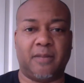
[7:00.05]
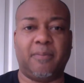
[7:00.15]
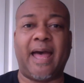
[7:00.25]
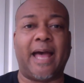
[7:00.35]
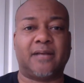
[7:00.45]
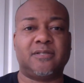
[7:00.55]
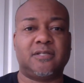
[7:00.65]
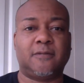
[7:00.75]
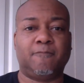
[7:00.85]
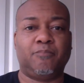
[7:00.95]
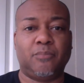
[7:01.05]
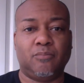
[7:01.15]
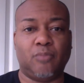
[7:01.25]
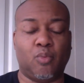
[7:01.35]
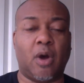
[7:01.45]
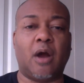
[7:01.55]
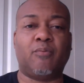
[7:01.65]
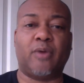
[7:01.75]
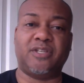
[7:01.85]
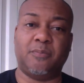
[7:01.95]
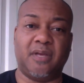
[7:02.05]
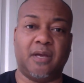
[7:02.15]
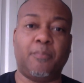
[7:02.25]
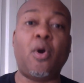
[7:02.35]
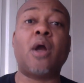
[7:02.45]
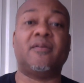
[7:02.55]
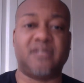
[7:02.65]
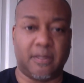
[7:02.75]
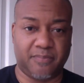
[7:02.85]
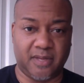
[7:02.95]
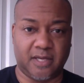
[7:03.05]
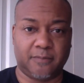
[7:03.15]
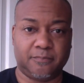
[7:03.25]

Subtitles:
in packs. We operate to be a part of something.